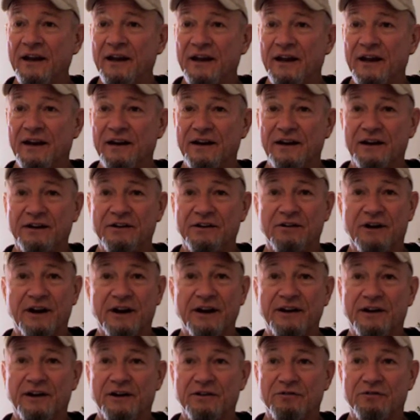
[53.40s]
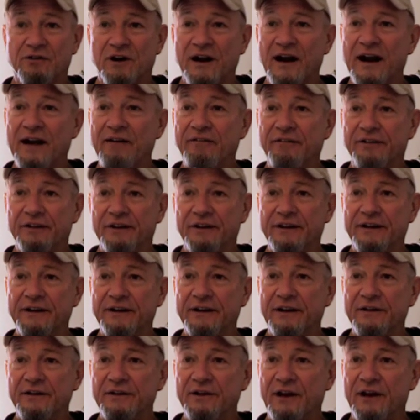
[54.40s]
and a great
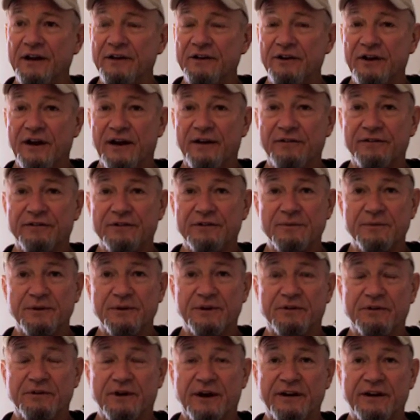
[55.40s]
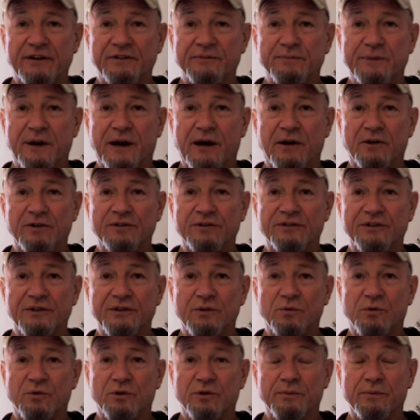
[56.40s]
unraveling, and and you have some of the greatest powers in
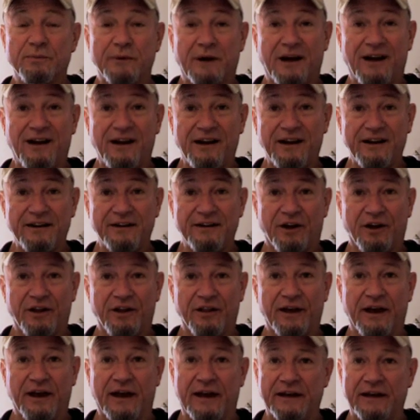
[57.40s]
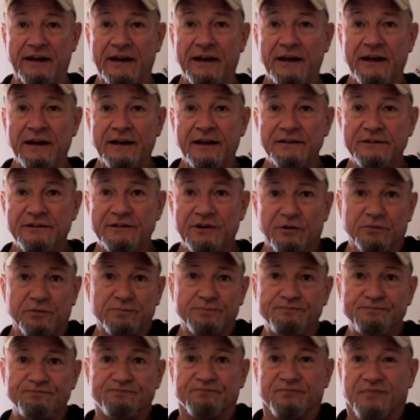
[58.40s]
the world behind all that.
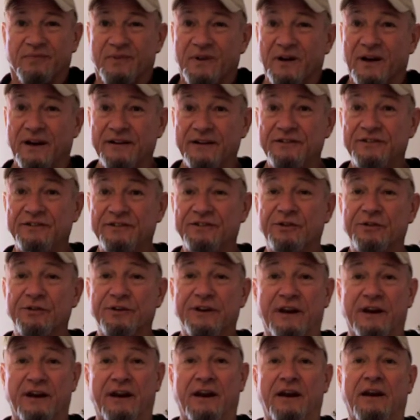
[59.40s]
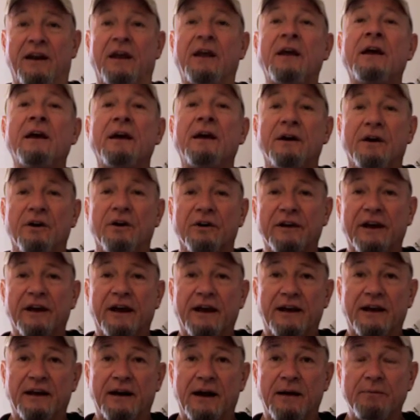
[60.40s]
So I just don't get it.
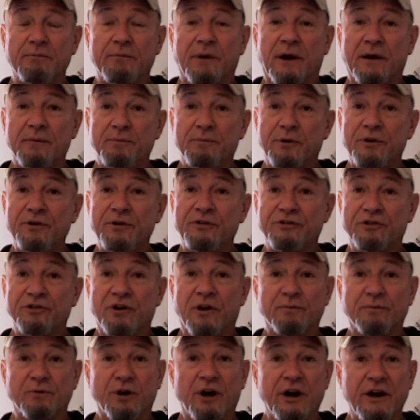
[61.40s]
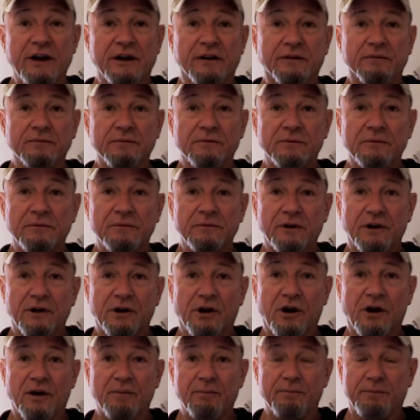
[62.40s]
Okay, and I'm, I'm pretty sure I'm right. You
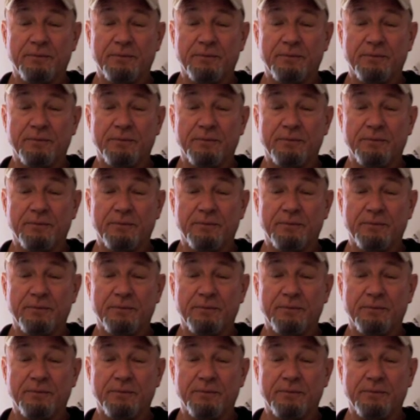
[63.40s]
know, I'm